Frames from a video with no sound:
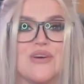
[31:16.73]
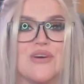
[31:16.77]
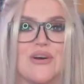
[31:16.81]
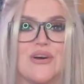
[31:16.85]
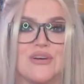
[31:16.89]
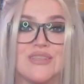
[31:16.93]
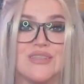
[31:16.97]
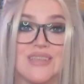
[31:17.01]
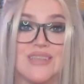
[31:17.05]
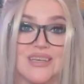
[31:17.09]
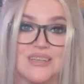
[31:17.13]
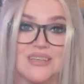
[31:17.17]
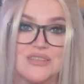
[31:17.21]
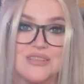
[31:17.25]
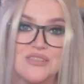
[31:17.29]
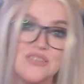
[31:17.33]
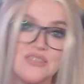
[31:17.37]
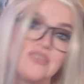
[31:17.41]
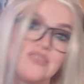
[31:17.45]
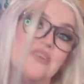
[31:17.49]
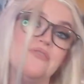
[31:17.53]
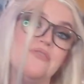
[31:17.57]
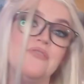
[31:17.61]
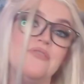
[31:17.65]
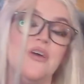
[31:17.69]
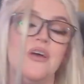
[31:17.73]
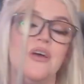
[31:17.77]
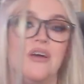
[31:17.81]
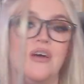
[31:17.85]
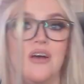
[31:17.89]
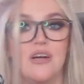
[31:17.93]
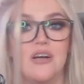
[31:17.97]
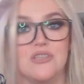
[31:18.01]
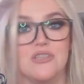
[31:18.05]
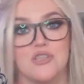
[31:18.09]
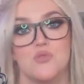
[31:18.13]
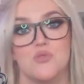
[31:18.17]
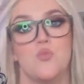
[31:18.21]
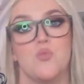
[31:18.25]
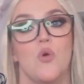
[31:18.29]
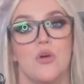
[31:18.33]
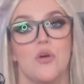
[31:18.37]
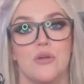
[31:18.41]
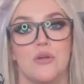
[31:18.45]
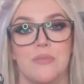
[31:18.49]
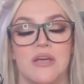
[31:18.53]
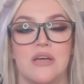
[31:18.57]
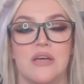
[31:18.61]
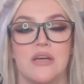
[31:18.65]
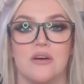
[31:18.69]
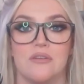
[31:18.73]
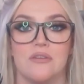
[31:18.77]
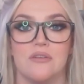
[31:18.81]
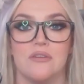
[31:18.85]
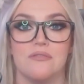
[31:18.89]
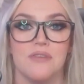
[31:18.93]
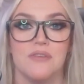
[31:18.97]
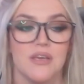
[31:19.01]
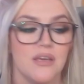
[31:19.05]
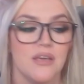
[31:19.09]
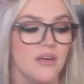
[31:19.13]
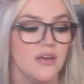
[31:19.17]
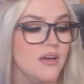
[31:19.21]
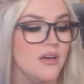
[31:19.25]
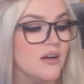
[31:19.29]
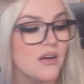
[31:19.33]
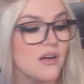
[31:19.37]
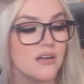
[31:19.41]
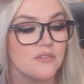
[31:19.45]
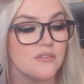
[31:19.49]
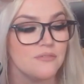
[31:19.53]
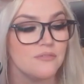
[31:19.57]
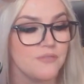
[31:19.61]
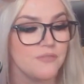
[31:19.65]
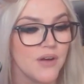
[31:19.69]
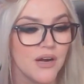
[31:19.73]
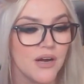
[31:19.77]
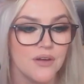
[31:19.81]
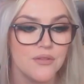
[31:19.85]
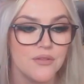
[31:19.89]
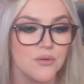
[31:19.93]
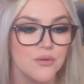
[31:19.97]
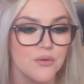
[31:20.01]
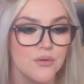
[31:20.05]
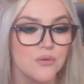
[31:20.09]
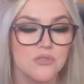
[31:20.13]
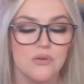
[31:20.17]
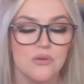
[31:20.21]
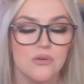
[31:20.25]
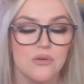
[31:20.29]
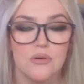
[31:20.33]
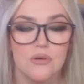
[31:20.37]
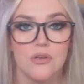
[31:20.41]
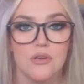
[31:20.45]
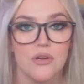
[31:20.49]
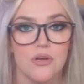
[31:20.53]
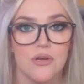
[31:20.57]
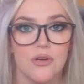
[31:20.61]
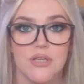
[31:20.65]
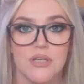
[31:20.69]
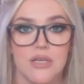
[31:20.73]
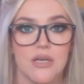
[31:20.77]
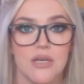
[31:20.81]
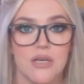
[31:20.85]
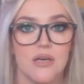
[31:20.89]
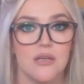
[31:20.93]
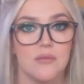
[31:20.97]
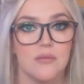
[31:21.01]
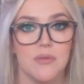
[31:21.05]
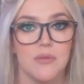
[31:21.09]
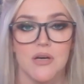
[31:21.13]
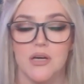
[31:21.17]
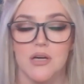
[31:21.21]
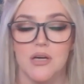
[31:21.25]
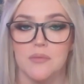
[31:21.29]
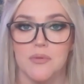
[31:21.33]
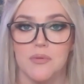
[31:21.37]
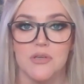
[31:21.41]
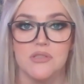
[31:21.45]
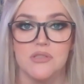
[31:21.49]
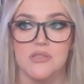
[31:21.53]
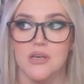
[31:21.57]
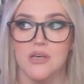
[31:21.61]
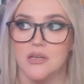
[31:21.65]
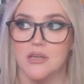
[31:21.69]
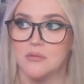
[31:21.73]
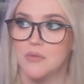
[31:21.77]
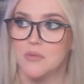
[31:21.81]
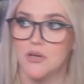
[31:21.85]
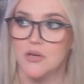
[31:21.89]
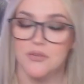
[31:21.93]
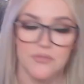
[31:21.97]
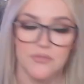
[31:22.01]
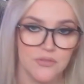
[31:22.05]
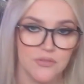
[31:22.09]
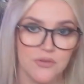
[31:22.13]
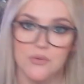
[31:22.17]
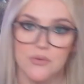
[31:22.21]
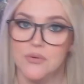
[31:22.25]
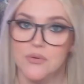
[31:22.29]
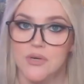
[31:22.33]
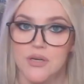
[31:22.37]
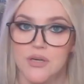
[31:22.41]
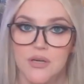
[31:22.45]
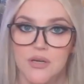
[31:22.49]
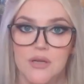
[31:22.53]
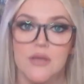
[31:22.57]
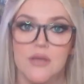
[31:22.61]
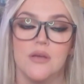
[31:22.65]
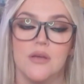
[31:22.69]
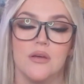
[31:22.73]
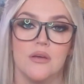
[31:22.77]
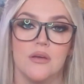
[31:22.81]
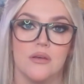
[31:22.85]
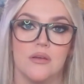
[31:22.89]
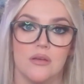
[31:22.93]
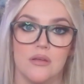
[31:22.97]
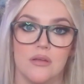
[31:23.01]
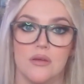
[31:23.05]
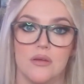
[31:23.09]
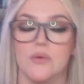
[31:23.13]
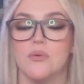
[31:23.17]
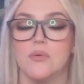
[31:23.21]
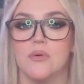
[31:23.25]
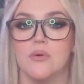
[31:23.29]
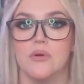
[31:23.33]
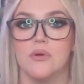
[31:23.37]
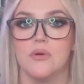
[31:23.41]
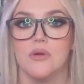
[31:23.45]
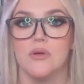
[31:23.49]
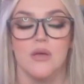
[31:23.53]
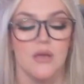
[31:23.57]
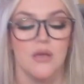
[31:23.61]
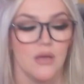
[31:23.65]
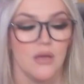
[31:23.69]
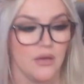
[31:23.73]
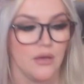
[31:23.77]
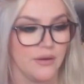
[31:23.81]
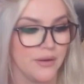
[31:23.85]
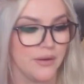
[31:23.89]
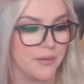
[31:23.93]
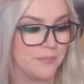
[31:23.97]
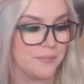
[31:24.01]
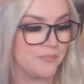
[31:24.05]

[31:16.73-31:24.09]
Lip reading: in and stuff. I just want to be comfy. I can fire those on, a hoodie and a pair of boots, and I'm out the door, and